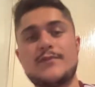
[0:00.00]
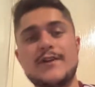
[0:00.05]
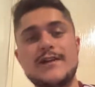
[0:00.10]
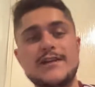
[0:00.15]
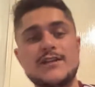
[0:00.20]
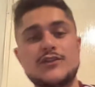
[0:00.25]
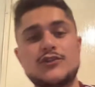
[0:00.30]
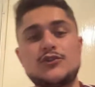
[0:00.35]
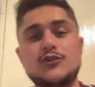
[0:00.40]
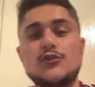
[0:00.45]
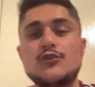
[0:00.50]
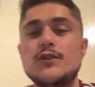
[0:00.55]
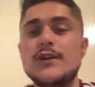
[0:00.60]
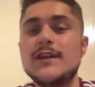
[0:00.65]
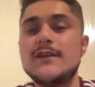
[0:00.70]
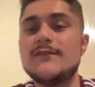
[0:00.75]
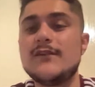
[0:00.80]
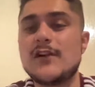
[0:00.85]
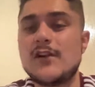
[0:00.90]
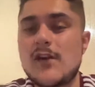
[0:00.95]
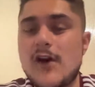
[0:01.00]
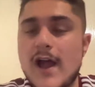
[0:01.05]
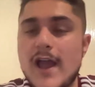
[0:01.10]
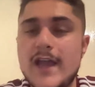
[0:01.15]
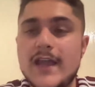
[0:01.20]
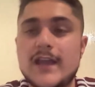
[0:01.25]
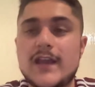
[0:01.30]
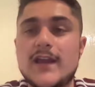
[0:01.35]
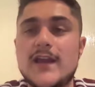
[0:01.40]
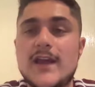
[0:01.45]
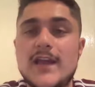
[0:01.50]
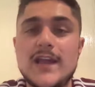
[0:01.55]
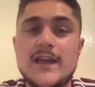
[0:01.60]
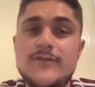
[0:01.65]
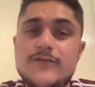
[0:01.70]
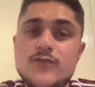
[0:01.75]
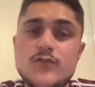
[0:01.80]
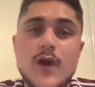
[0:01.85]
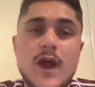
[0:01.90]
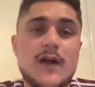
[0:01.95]
Please do leave a like
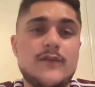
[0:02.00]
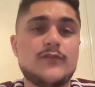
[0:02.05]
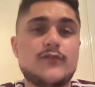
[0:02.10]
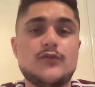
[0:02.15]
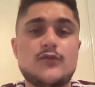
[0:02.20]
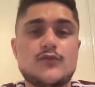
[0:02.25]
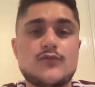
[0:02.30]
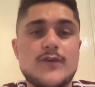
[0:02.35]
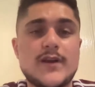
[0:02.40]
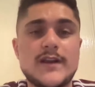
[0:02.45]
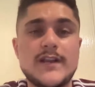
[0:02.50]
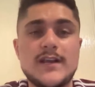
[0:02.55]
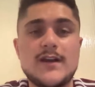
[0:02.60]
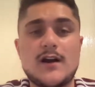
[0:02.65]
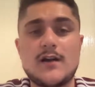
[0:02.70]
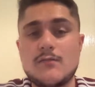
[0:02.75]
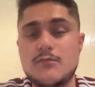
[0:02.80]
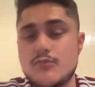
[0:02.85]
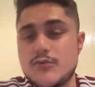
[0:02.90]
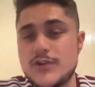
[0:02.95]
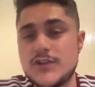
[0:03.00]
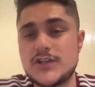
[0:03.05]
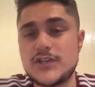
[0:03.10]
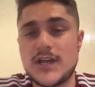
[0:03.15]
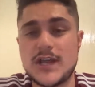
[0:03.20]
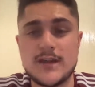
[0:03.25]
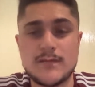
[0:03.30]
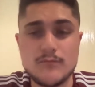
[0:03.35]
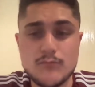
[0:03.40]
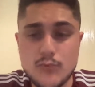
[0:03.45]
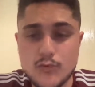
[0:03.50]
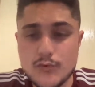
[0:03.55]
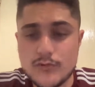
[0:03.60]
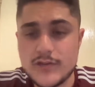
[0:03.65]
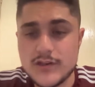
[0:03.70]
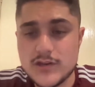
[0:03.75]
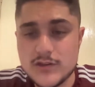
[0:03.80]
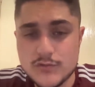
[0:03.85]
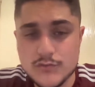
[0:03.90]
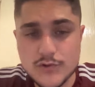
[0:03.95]
if you haven't already. I appreciate it more
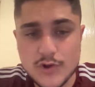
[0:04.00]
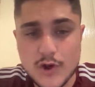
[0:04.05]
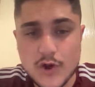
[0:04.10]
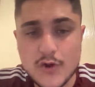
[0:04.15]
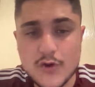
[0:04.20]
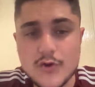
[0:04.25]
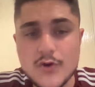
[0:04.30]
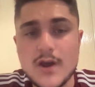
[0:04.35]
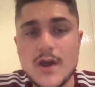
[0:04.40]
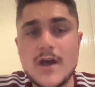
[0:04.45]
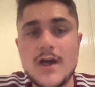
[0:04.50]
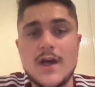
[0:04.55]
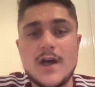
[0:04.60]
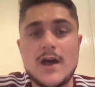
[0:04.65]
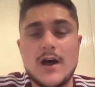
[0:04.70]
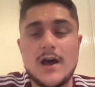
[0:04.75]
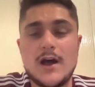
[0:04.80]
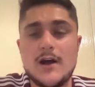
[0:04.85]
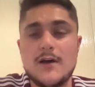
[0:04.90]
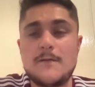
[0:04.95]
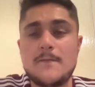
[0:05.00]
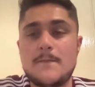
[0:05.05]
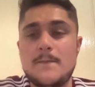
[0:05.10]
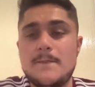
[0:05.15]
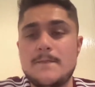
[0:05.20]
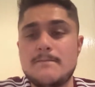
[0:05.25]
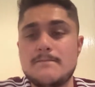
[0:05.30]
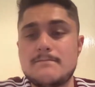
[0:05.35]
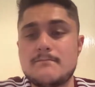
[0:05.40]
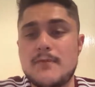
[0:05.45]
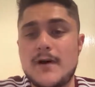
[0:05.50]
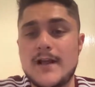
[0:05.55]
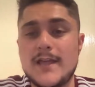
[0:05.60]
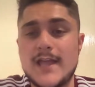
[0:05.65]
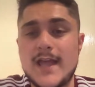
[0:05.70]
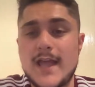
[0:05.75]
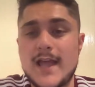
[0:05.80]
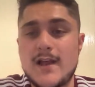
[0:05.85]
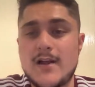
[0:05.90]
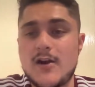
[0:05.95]
than you know. But
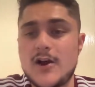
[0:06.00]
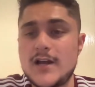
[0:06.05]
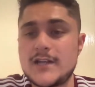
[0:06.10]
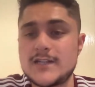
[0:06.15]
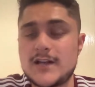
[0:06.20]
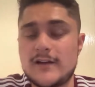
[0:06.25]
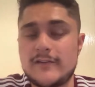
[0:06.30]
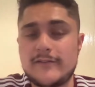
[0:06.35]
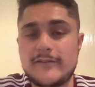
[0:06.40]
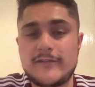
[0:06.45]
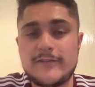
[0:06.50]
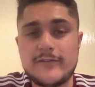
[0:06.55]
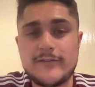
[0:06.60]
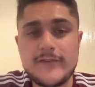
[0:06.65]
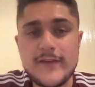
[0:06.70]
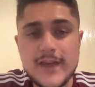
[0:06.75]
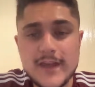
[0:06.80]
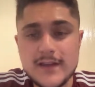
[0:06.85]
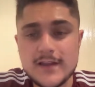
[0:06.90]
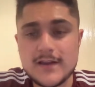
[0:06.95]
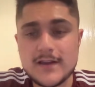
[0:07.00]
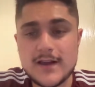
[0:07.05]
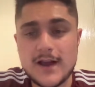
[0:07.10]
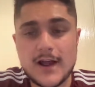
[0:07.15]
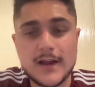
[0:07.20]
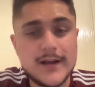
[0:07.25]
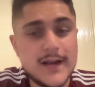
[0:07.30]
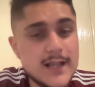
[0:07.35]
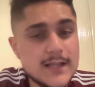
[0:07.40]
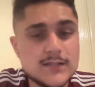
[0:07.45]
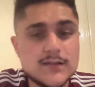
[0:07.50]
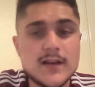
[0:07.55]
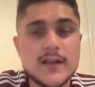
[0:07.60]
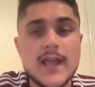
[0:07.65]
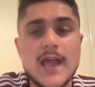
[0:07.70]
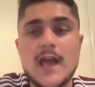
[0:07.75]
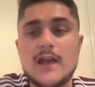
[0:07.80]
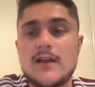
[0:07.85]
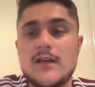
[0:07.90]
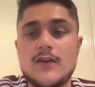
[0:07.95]
yeah, guys, I think unless I
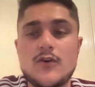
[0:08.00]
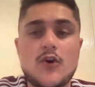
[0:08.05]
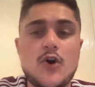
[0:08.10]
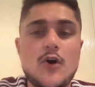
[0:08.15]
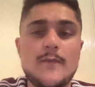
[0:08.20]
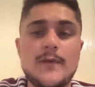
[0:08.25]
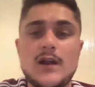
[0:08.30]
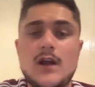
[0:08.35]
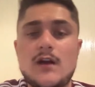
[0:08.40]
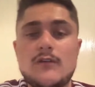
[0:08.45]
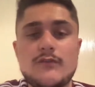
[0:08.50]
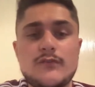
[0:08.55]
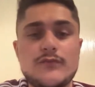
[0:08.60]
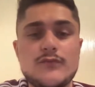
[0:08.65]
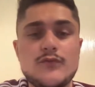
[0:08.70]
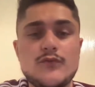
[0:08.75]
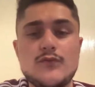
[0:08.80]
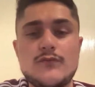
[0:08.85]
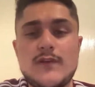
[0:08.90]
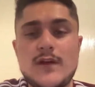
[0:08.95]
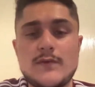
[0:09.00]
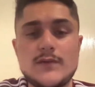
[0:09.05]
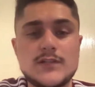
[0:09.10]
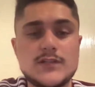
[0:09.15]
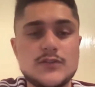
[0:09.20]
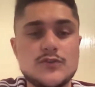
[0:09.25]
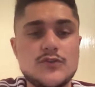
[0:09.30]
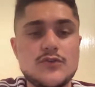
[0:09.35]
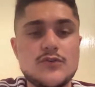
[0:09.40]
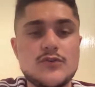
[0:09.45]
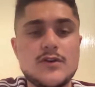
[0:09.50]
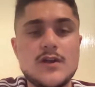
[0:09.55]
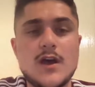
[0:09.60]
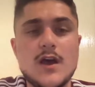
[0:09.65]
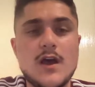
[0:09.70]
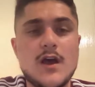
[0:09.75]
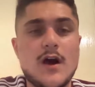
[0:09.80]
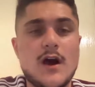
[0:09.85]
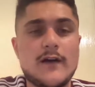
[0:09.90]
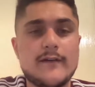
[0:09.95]
get another comment come through very soon,
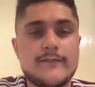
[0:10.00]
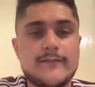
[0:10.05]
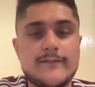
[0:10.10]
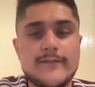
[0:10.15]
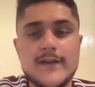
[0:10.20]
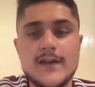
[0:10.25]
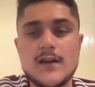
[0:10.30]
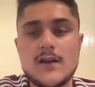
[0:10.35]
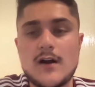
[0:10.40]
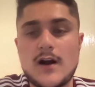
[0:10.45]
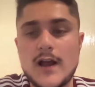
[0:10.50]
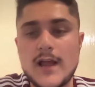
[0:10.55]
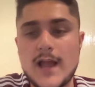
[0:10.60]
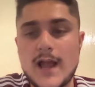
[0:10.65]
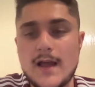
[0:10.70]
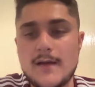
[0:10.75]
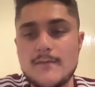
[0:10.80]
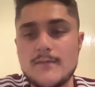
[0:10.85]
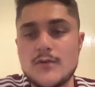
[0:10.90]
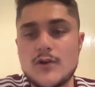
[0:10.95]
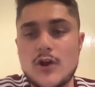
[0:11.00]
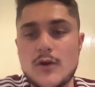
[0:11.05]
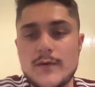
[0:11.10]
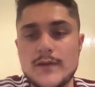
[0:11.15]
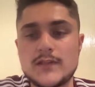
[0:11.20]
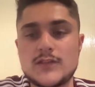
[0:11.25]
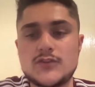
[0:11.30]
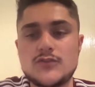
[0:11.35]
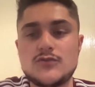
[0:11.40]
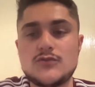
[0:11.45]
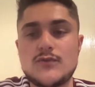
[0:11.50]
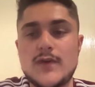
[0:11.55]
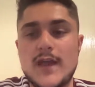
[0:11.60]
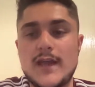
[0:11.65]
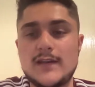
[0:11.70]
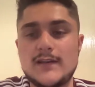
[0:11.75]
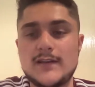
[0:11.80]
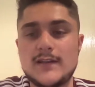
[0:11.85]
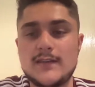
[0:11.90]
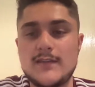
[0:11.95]
I think I am going to
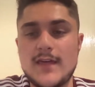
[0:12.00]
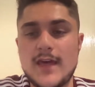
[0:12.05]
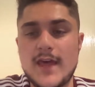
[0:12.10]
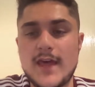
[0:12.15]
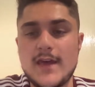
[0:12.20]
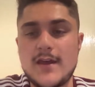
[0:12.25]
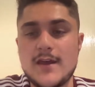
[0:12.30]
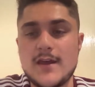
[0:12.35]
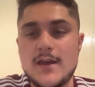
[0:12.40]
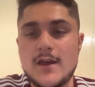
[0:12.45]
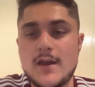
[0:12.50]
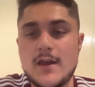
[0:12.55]
end it there.